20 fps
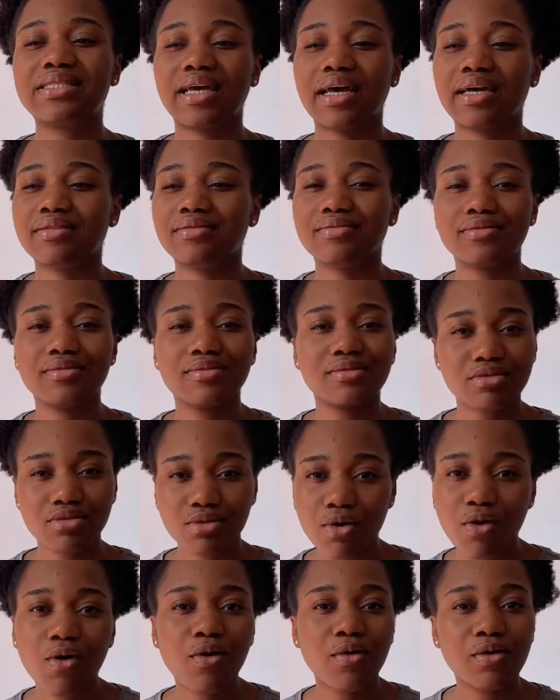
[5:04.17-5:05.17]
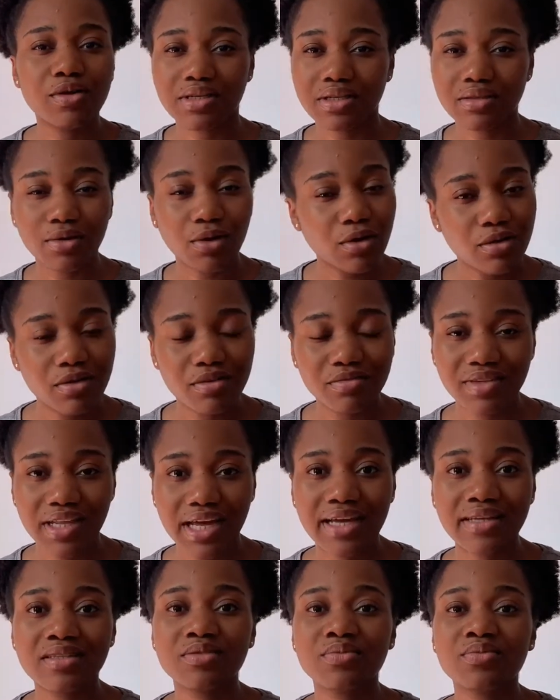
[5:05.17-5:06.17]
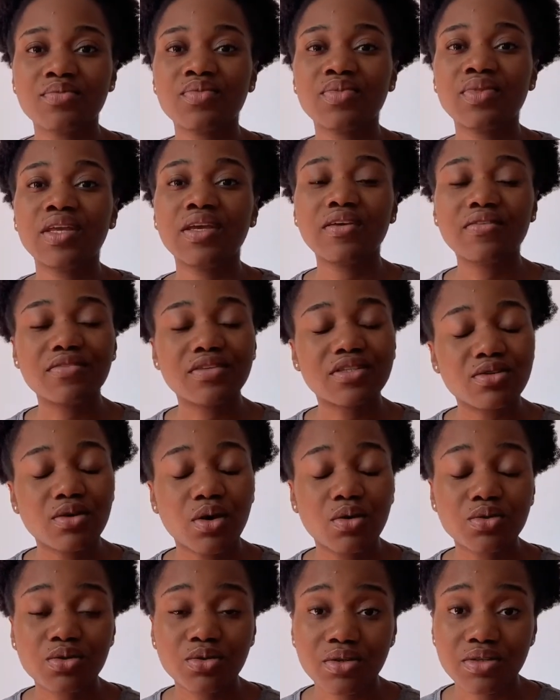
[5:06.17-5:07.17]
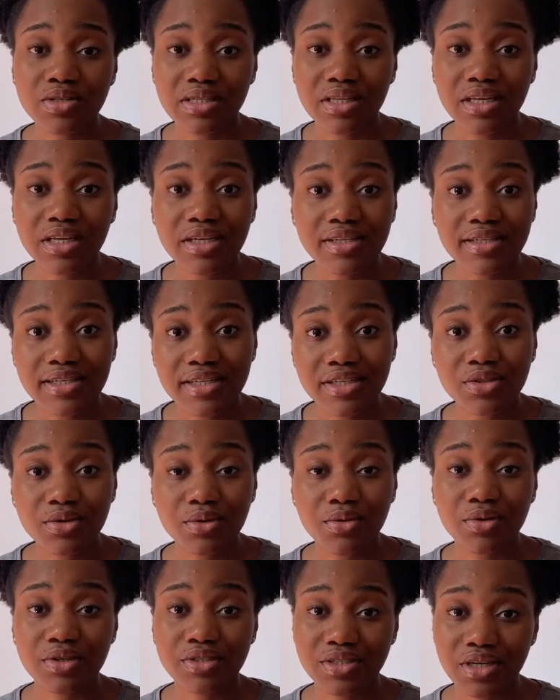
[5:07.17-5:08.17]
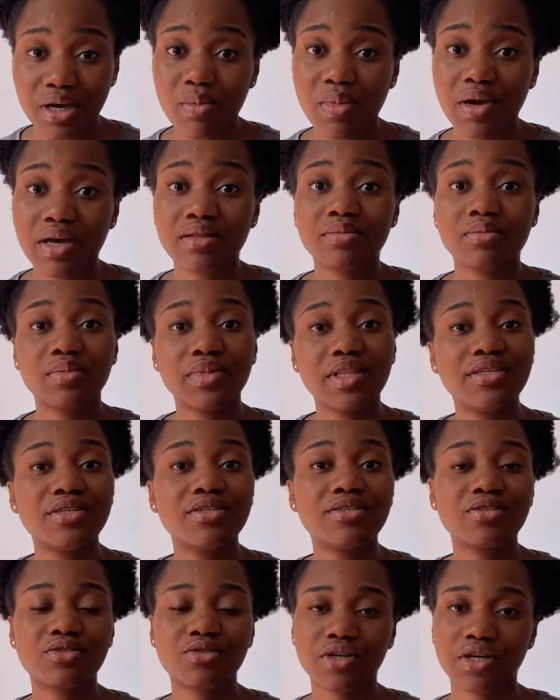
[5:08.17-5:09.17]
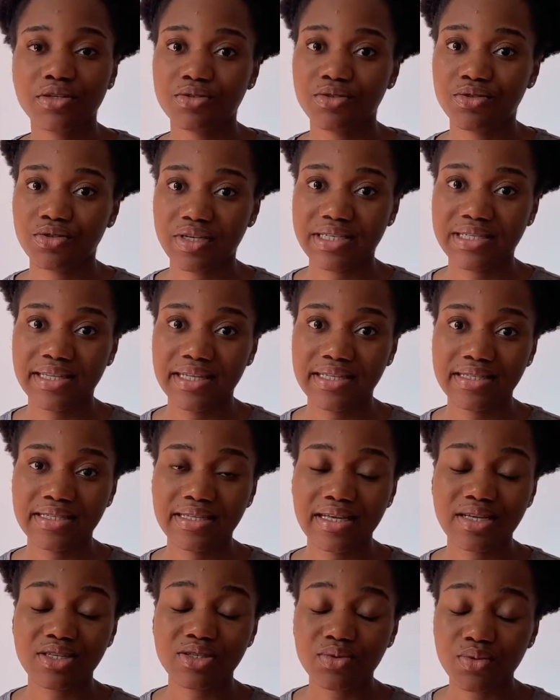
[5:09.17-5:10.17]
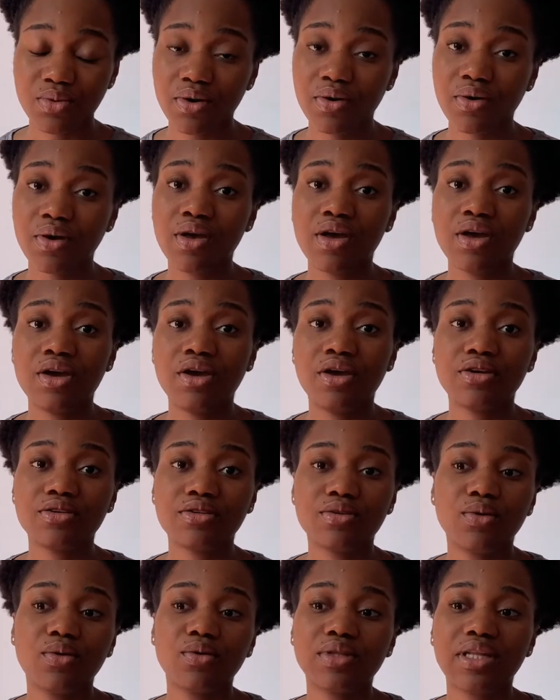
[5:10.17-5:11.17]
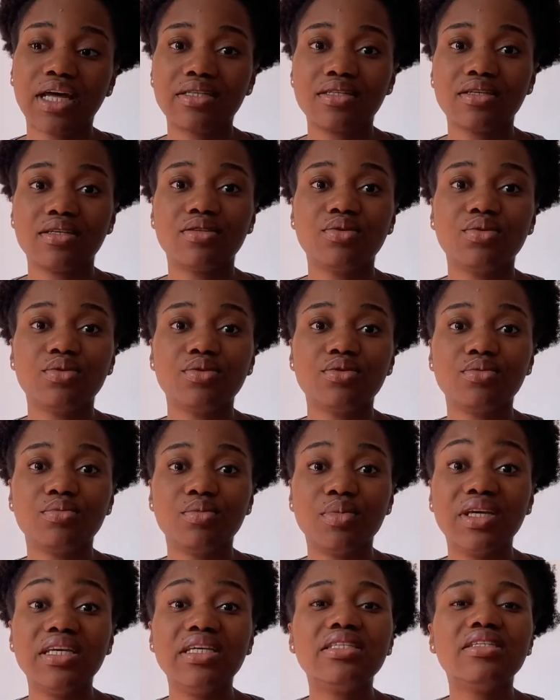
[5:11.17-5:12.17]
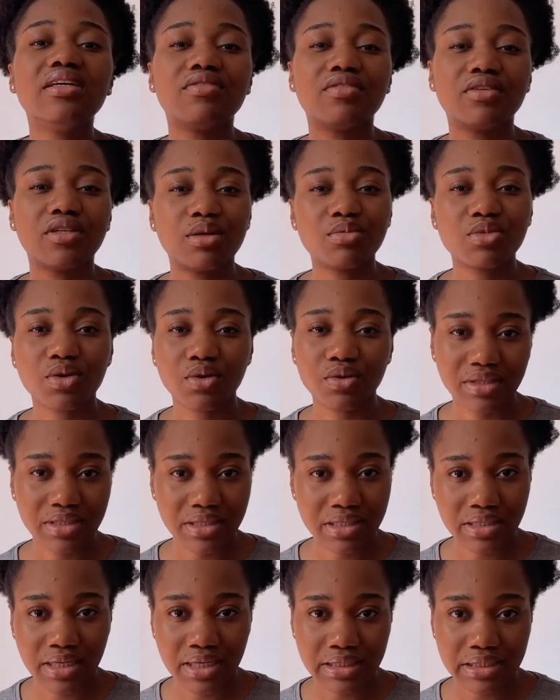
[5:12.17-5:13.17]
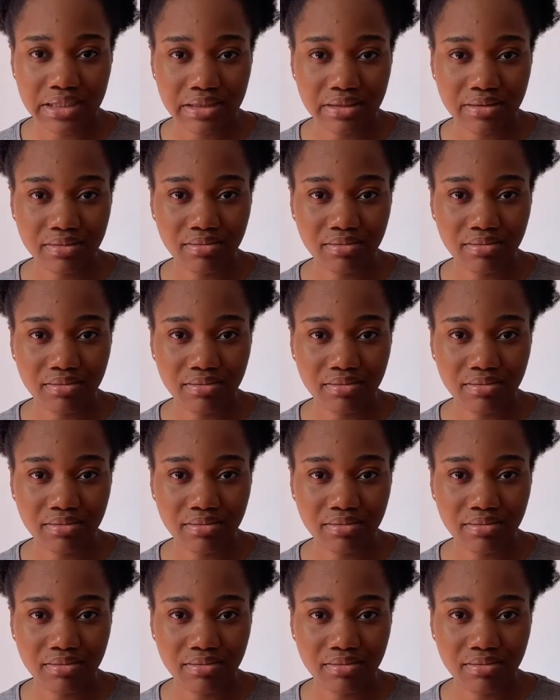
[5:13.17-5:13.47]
and scores and all of that. If it's also not in English or German, please try to translate it as well so that it would be easier for them to understand.